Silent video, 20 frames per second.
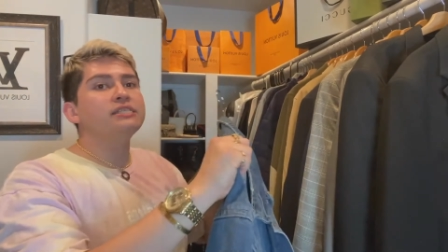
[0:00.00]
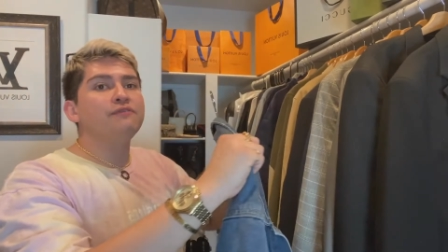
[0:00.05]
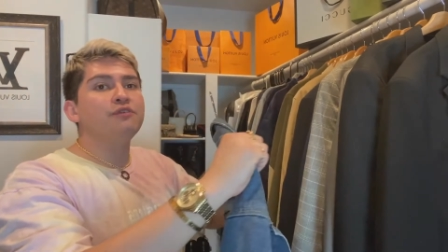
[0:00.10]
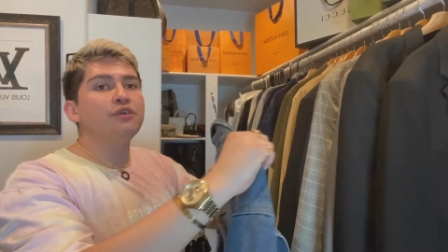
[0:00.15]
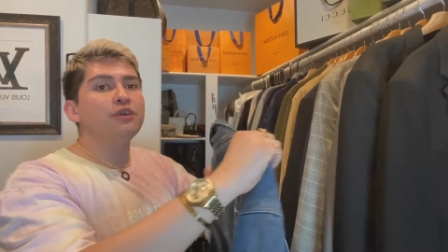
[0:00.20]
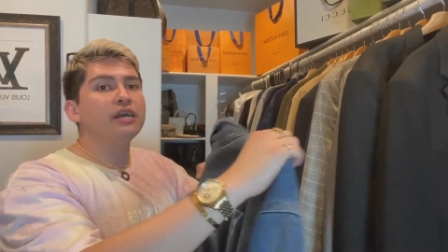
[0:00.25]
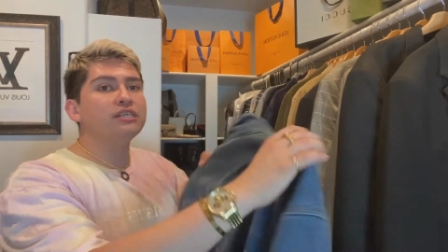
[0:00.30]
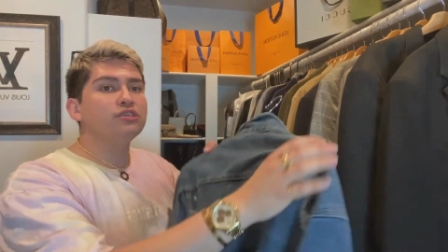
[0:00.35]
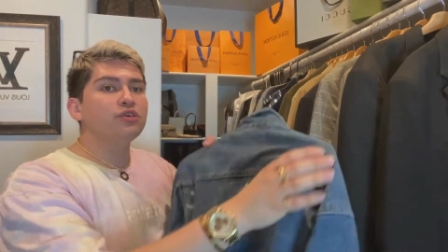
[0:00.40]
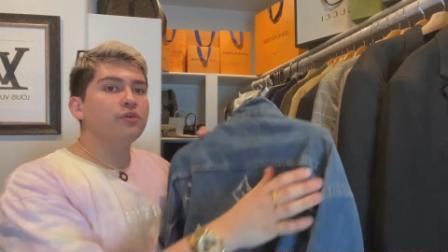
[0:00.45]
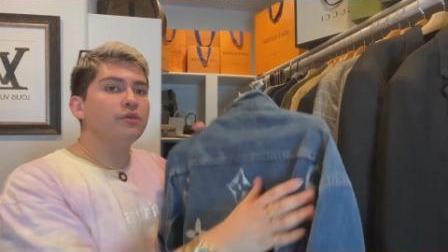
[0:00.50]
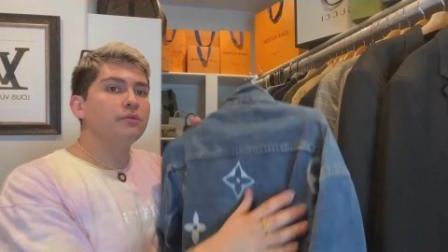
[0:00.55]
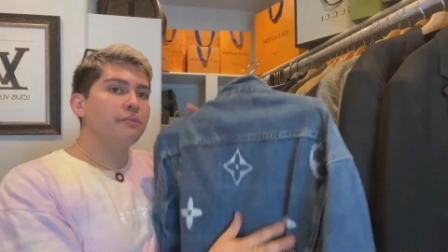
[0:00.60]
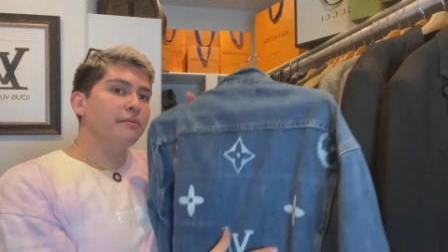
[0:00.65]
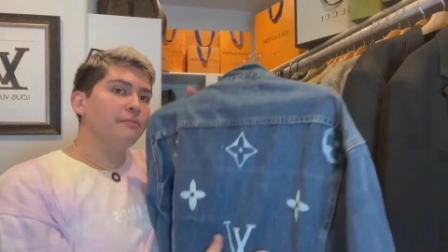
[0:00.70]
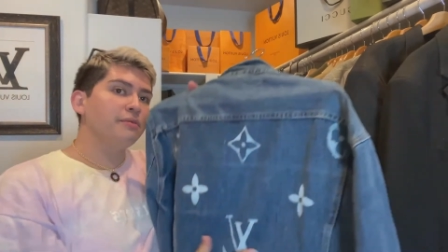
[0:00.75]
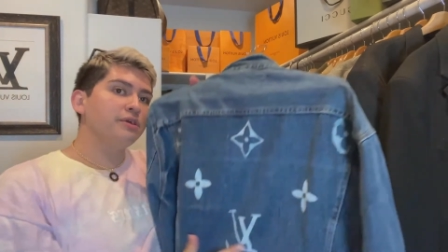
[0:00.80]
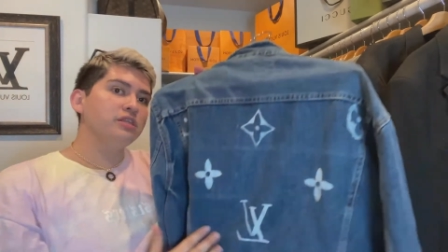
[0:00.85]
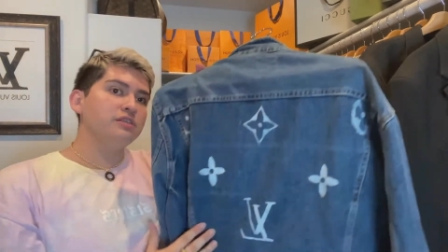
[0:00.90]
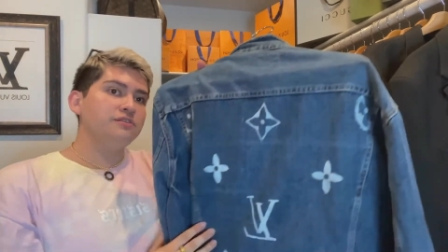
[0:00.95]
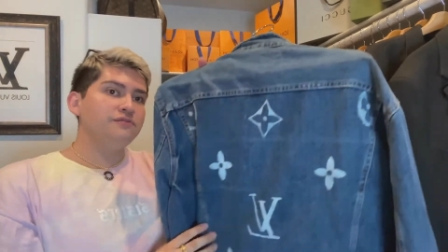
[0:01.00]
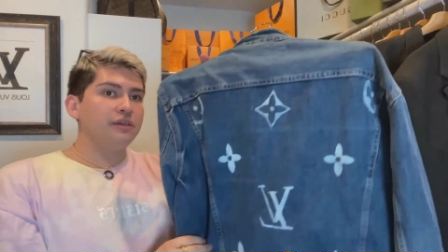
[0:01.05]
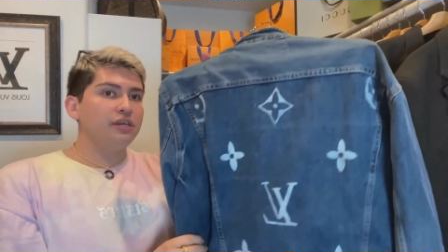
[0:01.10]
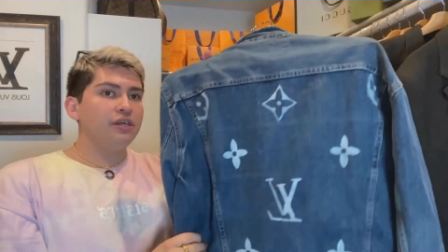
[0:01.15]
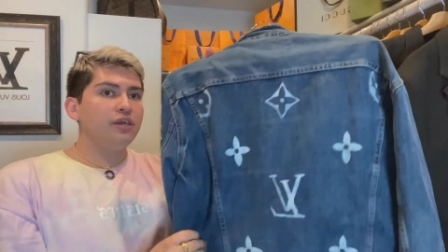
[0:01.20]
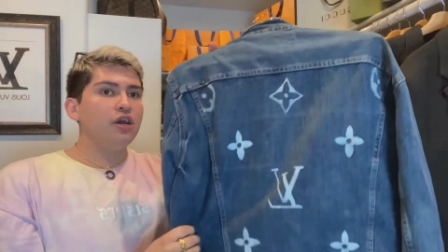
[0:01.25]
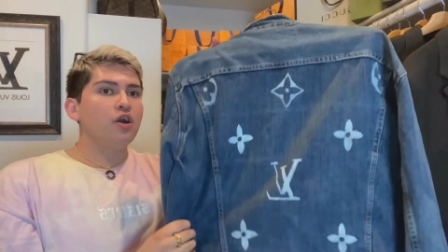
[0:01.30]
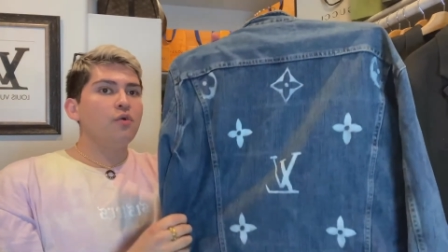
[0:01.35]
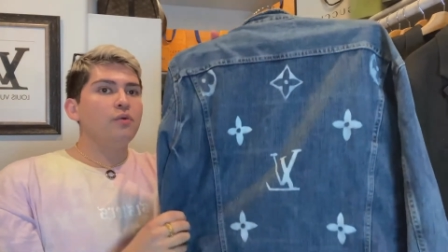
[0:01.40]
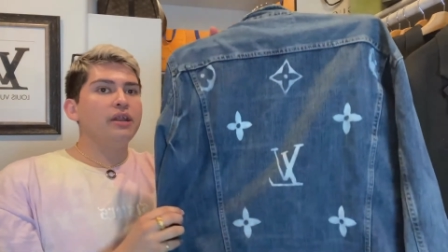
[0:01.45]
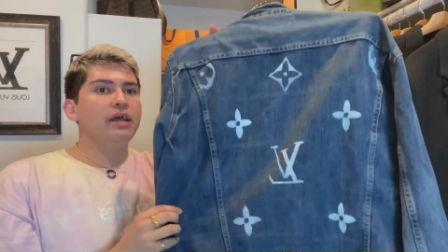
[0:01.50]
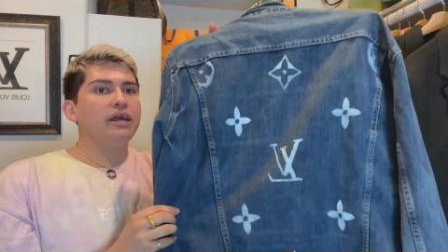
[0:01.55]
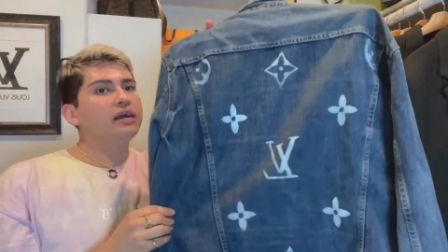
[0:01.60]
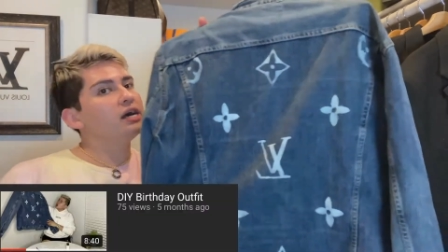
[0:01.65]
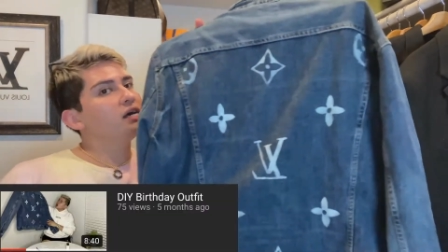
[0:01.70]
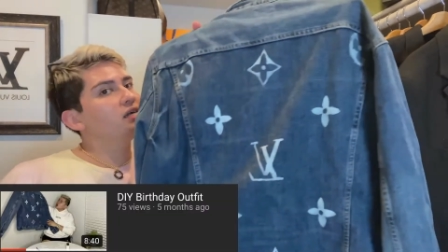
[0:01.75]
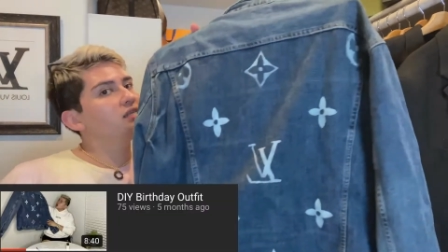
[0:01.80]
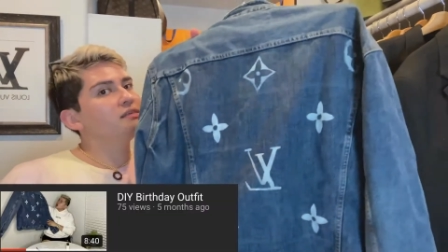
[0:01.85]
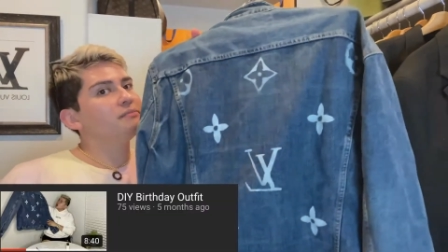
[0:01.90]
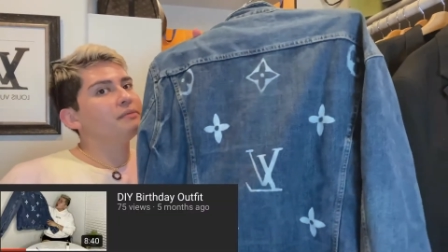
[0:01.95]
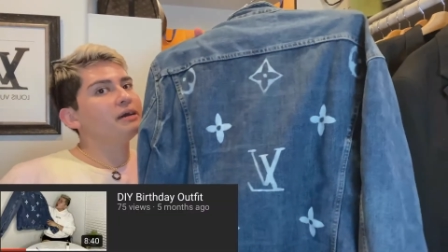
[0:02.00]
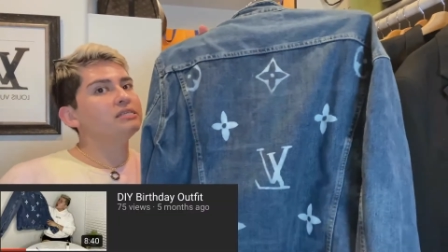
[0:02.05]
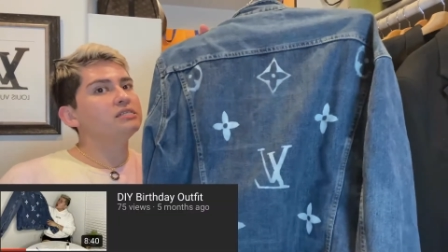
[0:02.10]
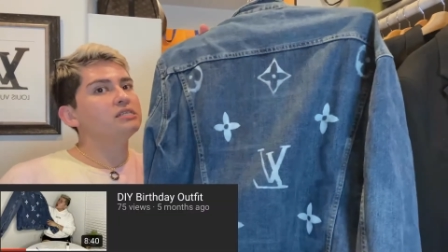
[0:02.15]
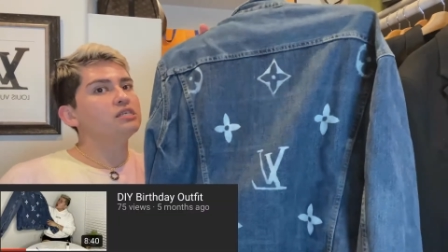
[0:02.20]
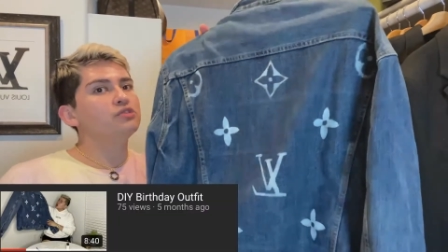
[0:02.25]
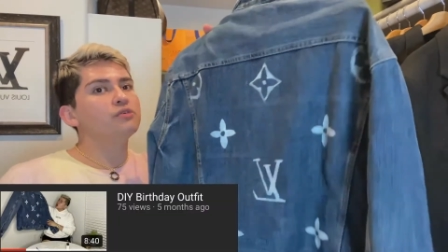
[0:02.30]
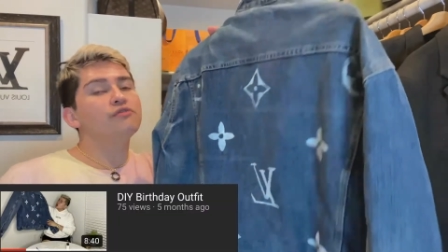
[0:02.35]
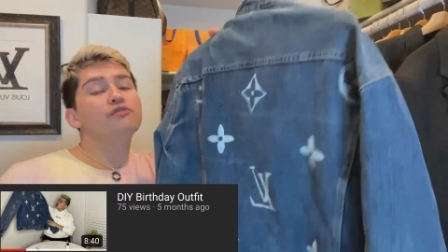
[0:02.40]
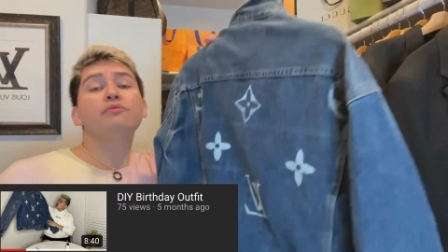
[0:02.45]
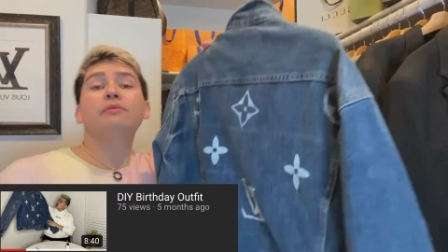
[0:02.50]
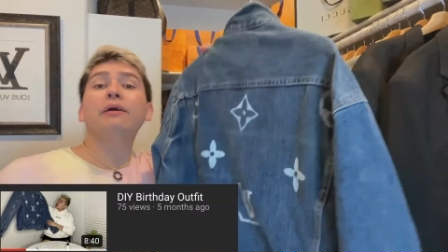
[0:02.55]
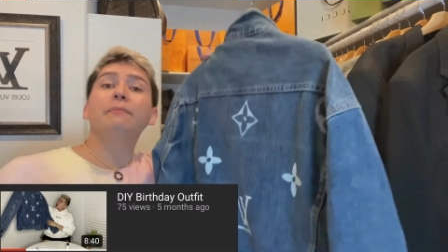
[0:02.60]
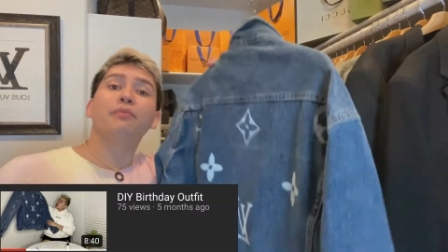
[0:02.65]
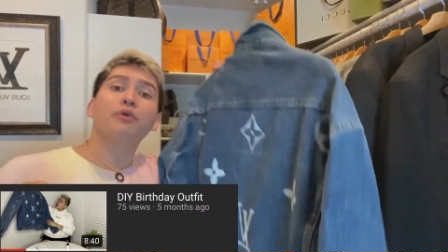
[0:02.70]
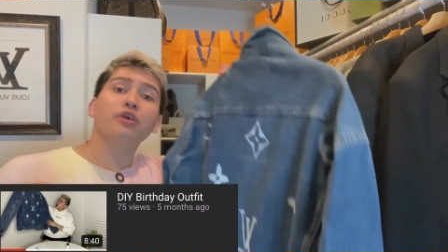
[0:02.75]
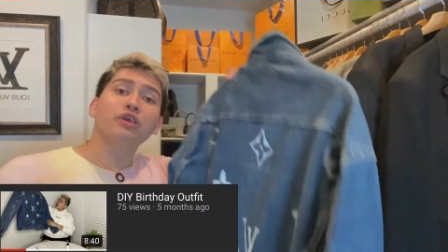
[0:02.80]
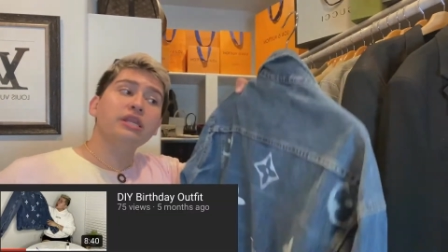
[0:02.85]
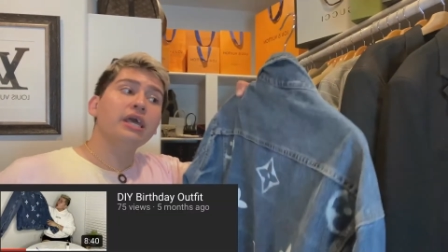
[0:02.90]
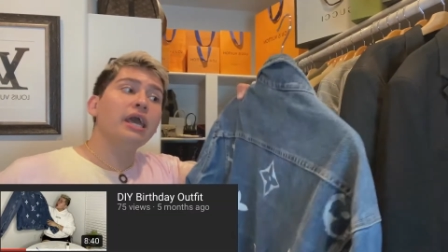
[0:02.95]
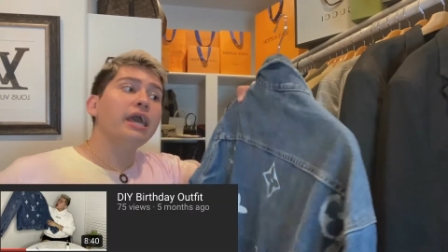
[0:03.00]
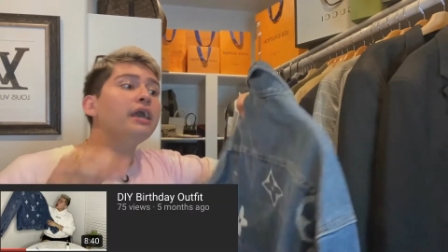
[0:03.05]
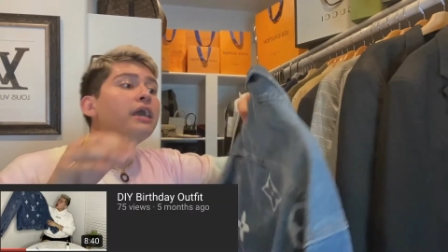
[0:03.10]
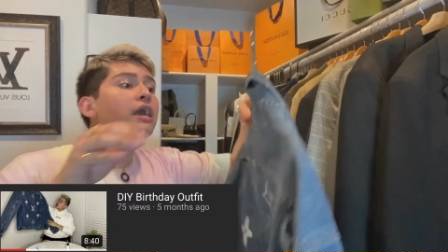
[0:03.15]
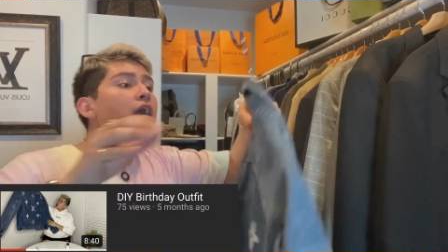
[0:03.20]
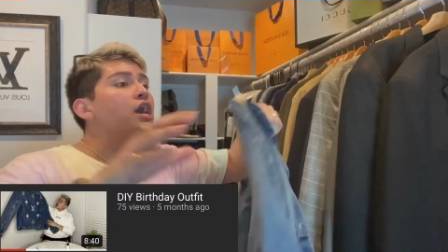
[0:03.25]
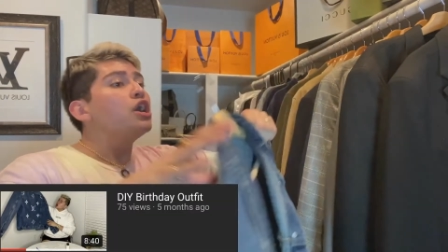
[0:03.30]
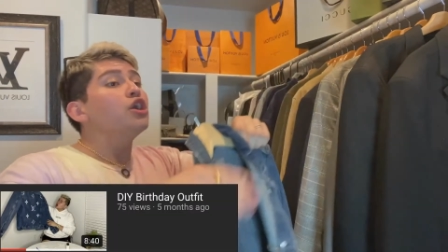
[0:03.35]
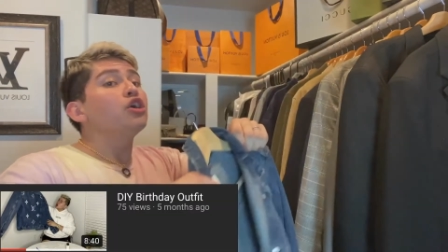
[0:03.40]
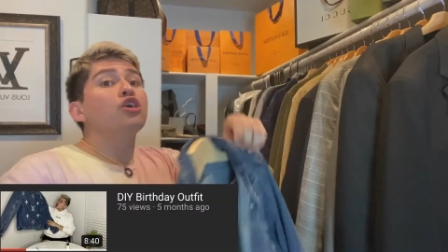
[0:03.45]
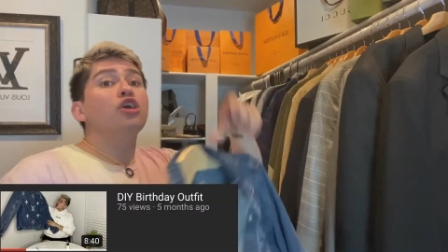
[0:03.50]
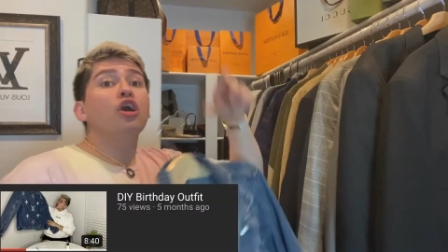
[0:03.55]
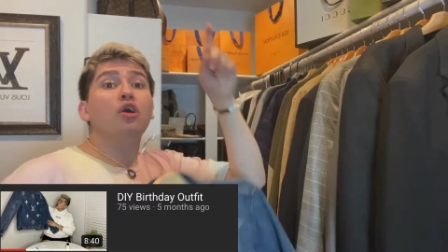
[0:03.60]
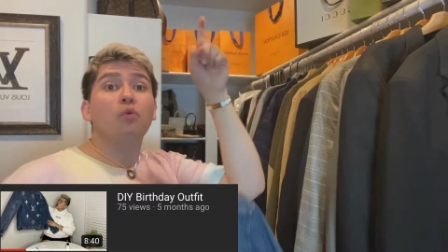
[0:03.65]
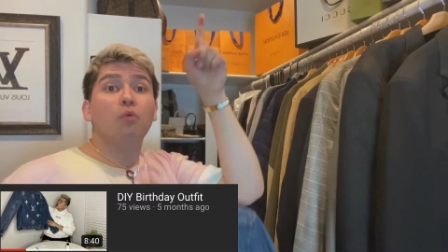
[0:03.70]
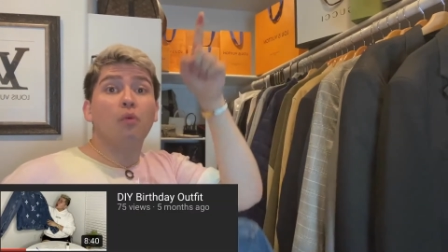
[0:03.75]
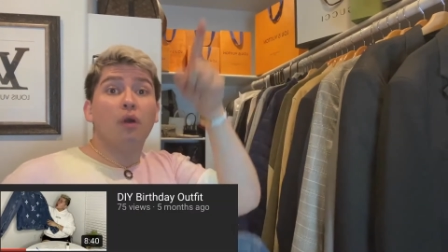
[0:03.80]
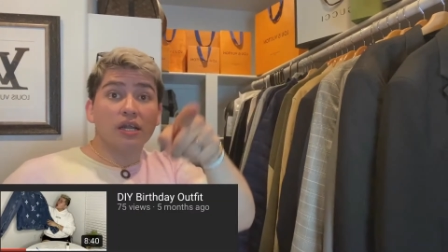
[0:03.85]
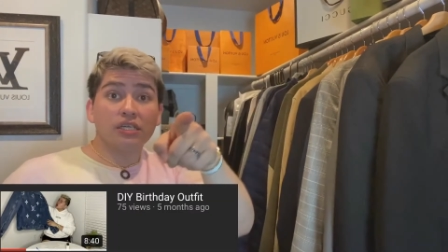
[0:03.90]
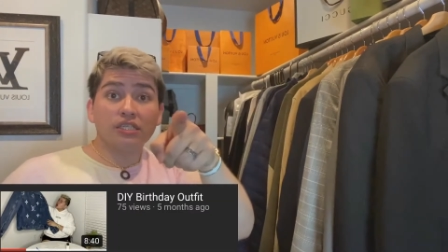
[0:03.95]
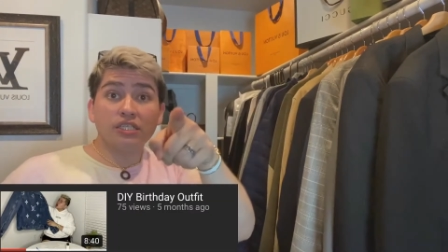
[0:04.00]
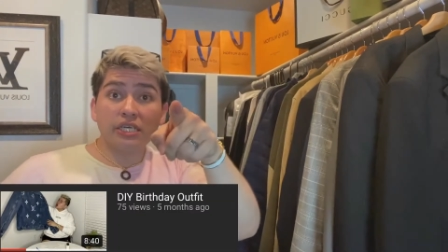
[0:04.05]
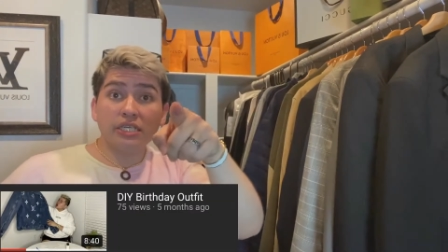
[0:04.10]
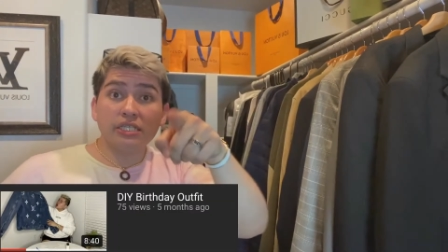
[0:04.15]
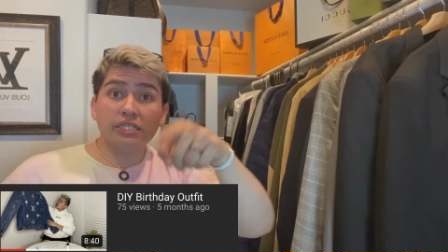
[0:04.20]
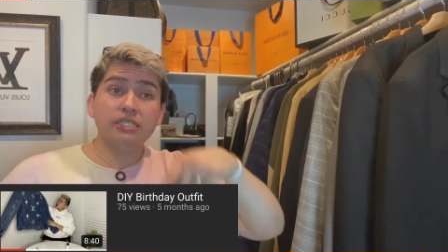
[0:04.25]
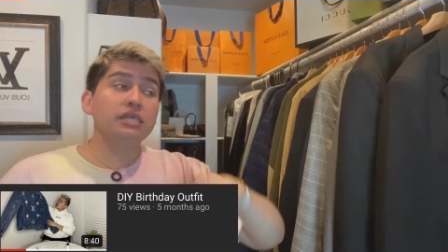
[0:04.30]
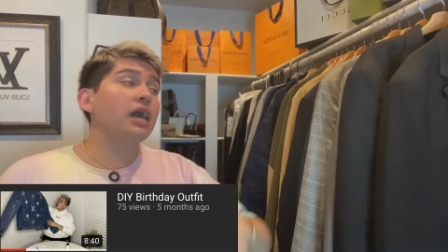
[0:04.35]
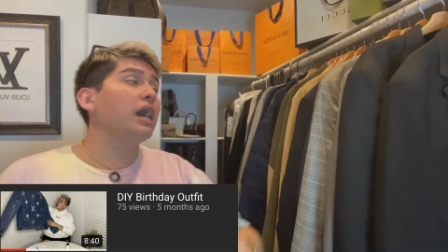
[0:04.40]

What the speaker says: If you guys don't remember this video, when I customized this one for my birthday, go watch it.